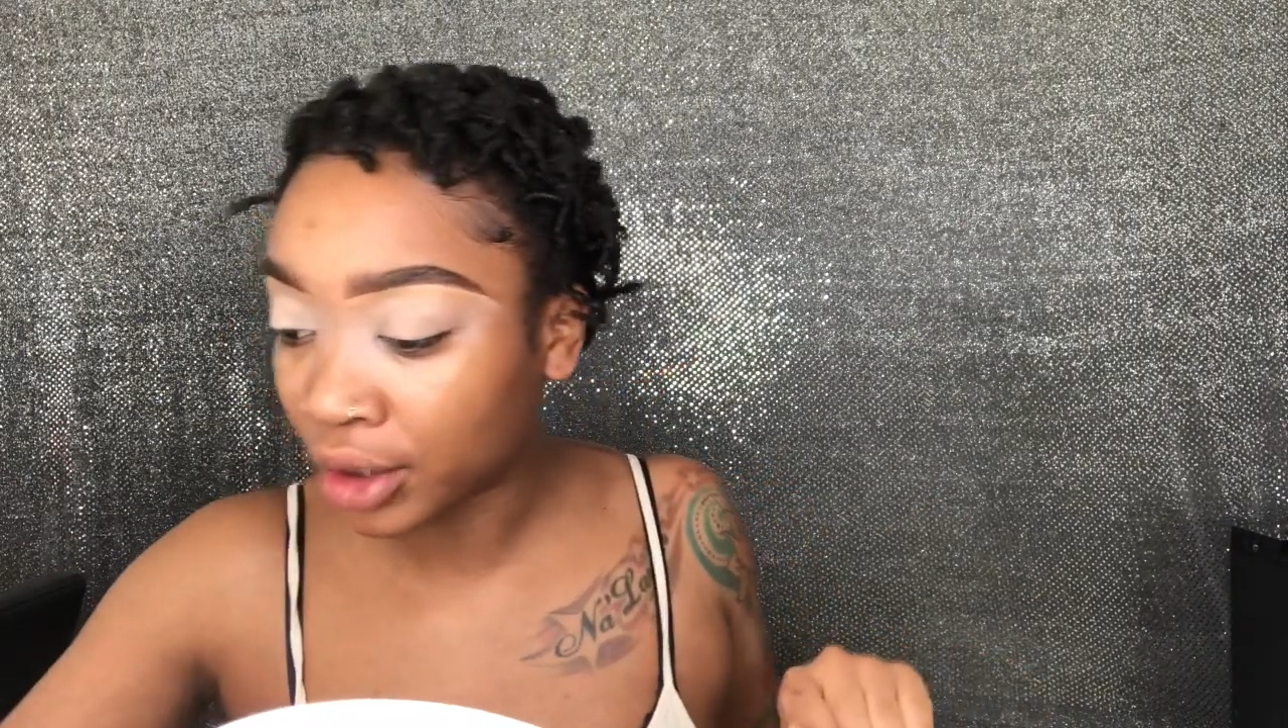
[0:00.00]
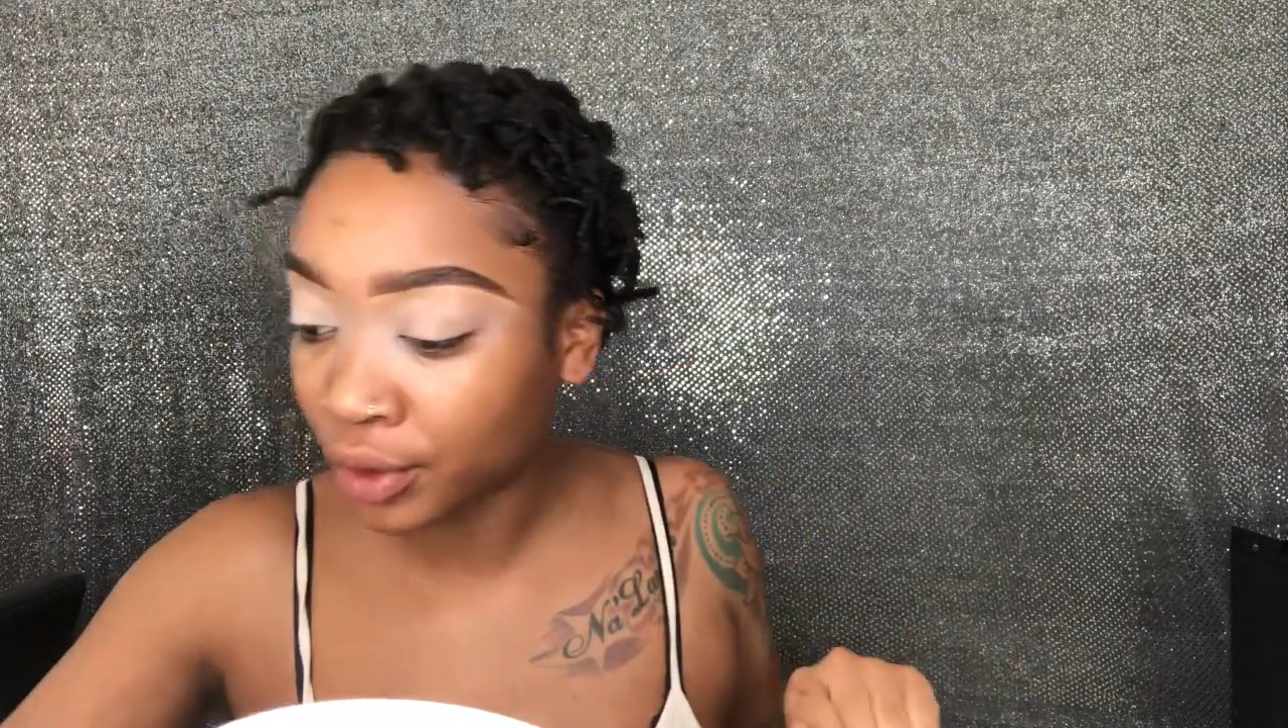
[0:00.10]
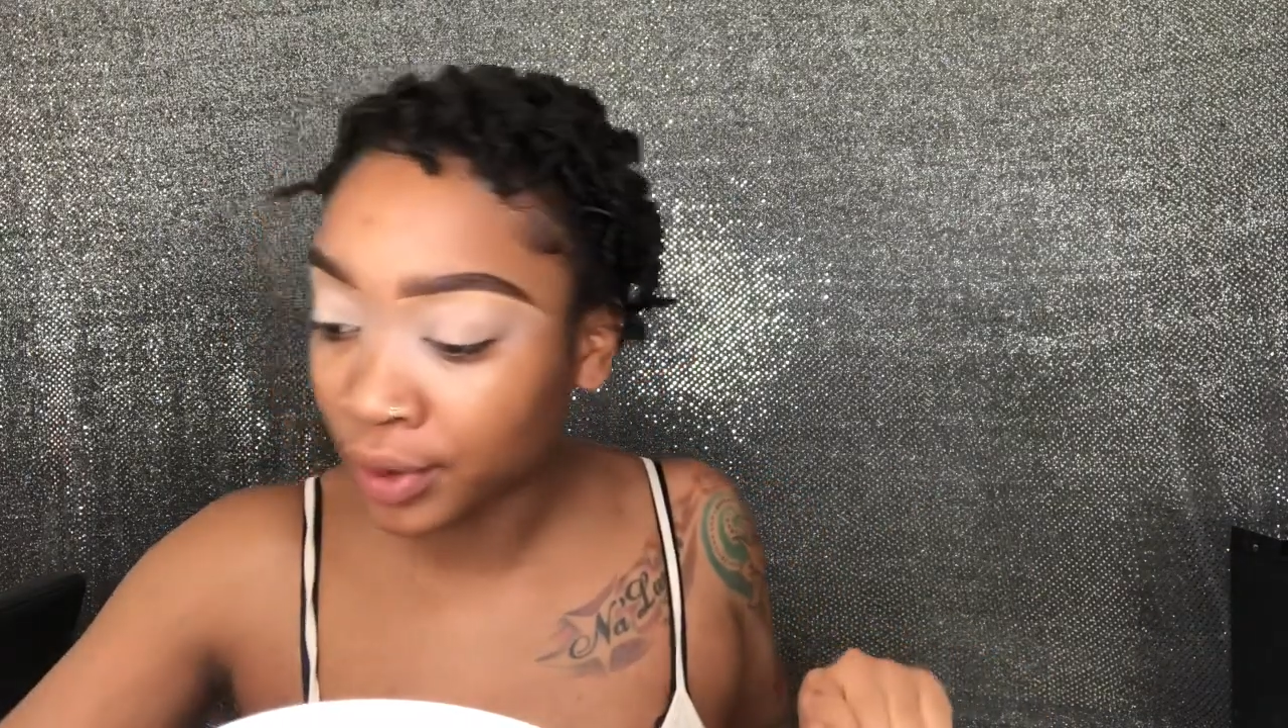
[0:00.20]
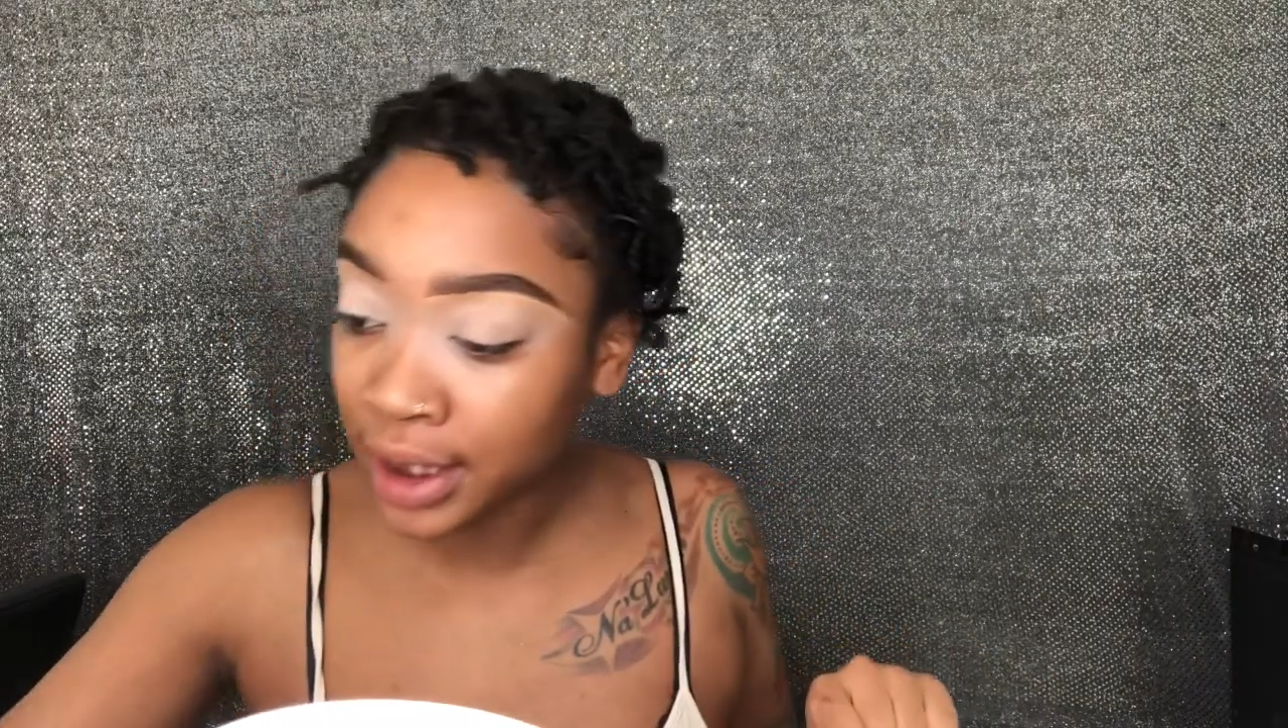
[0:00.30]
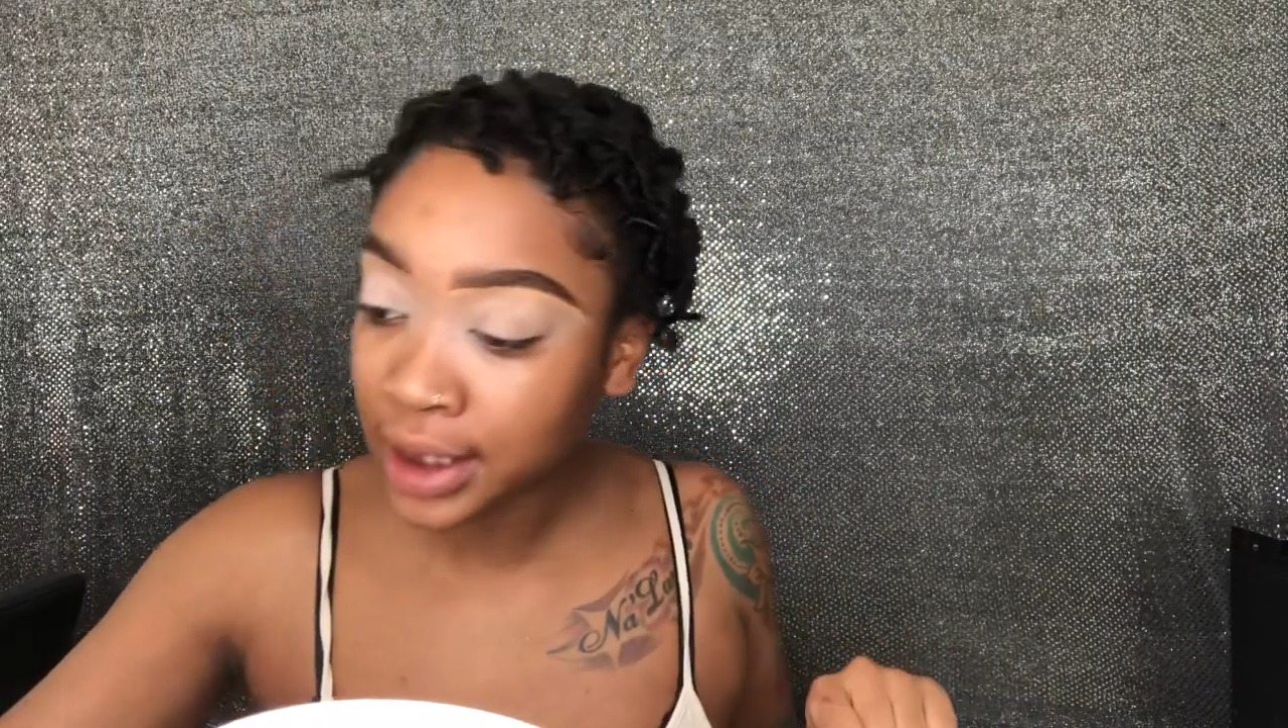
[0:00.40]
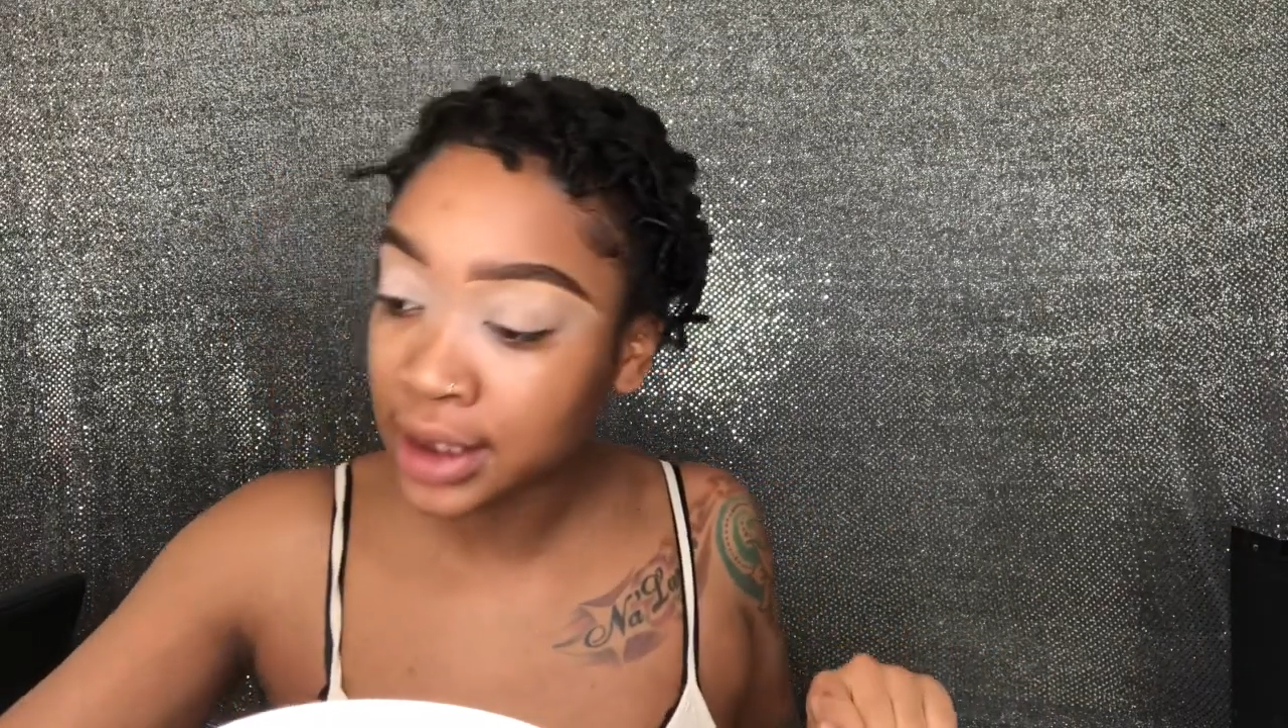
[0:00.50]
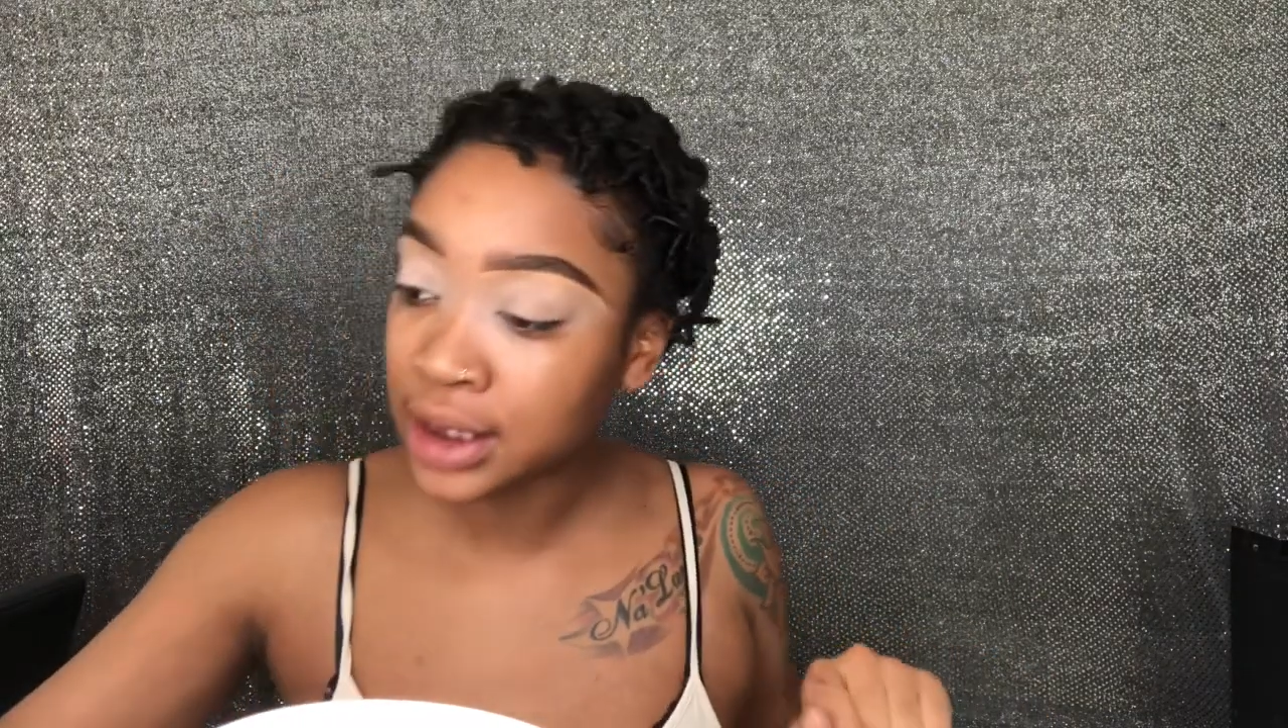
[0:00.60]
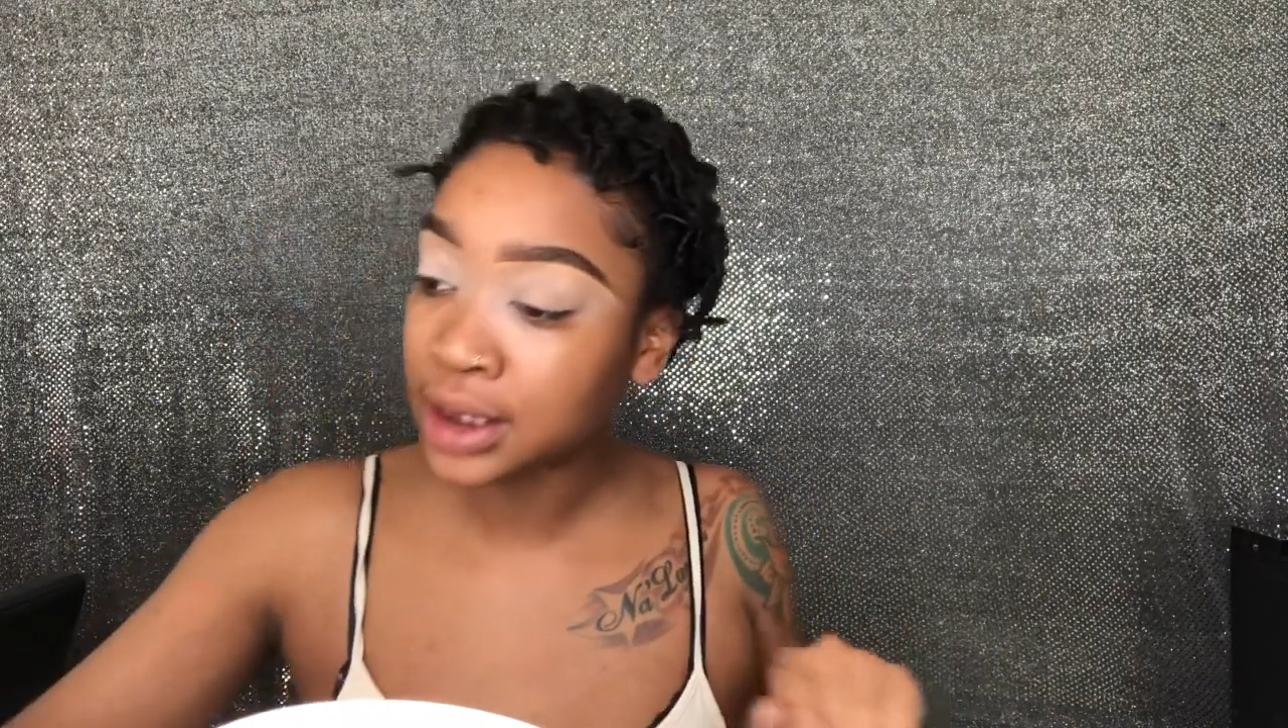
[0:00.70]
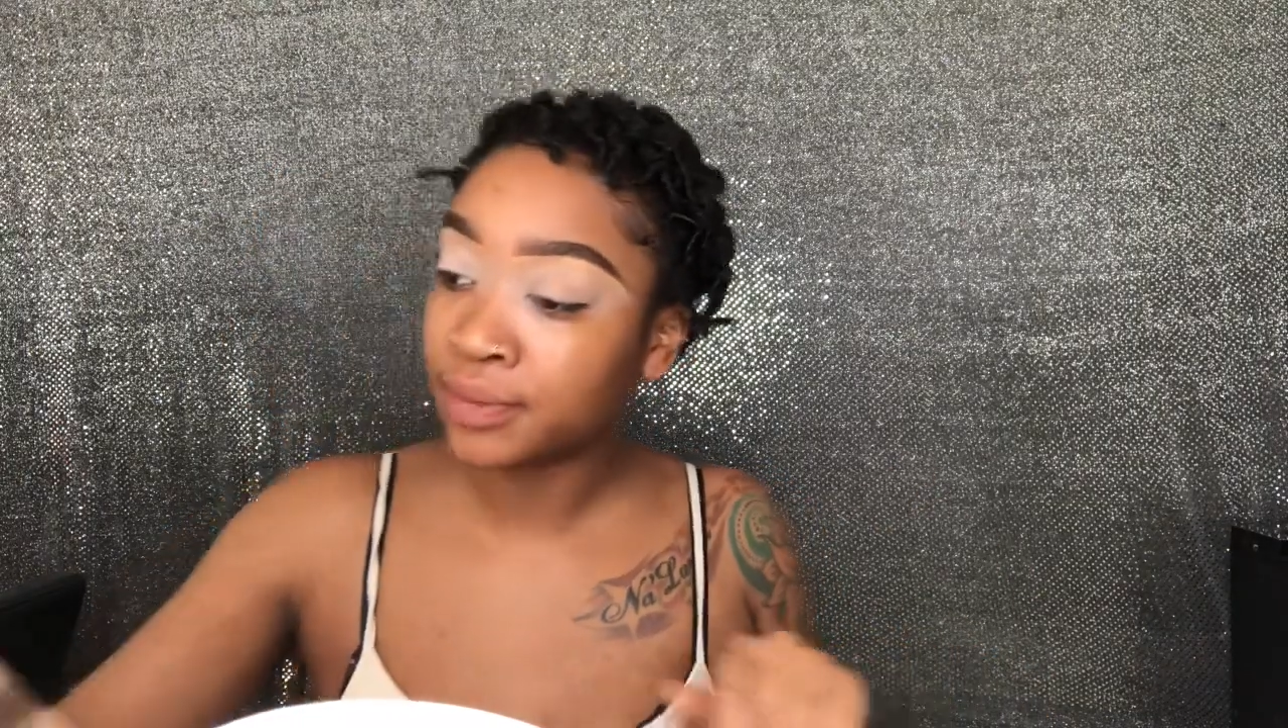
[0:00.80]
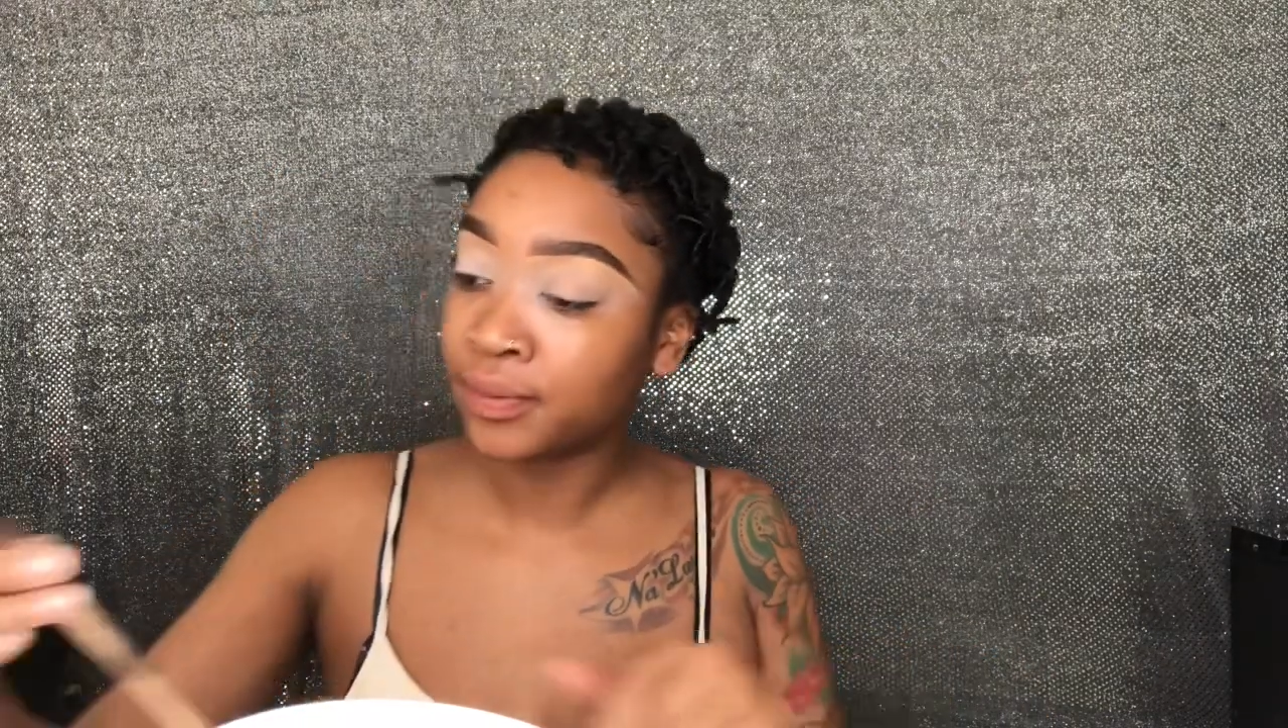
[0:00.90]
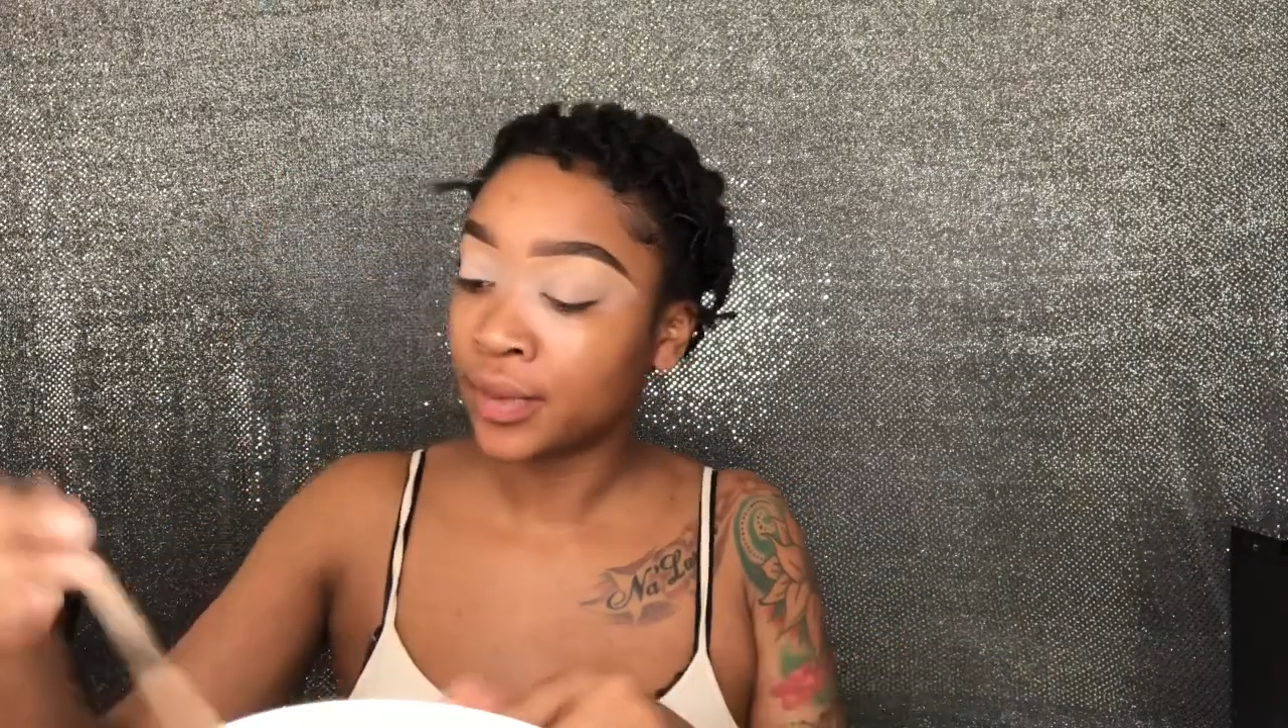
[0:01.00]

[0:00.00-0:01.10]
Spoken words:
crease.